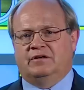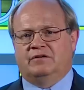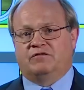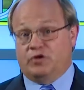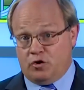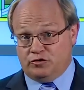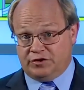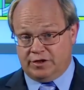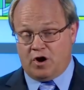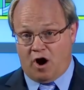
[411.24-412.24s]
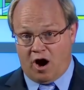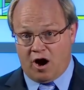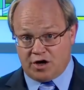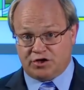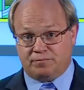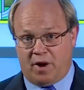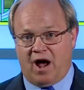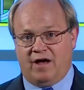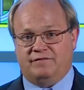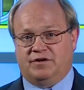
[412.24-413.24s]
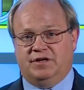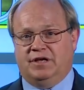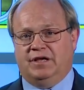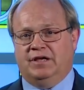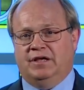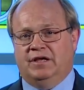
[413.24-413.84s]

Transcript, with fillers: For those in harsh poverty,